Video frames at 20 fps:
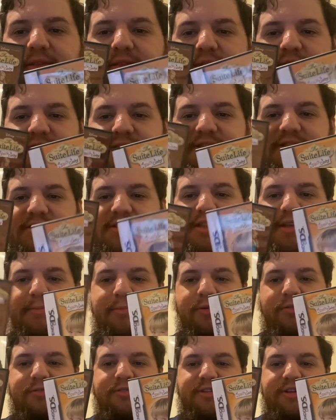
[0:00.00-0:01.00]
this is them
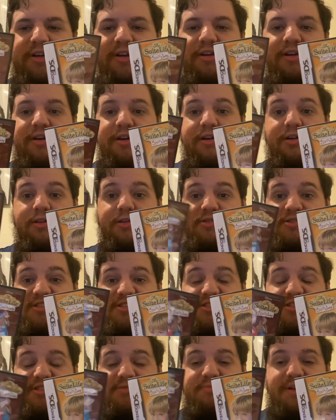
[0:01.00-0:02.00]
older, closer
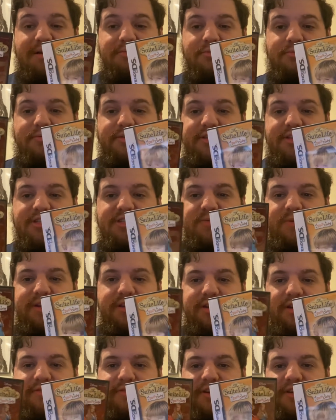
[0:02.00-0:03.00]
to probably the Sweet
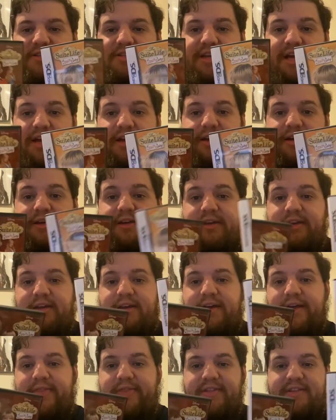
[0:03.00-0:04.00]
Life on deck,
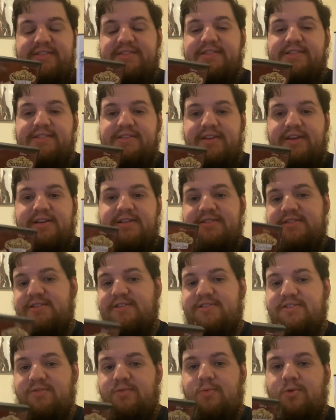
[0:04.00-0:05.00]
and this is like
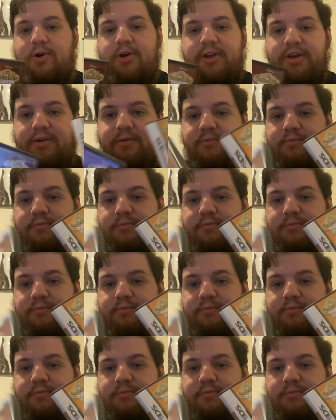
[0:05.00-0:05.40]
season 1.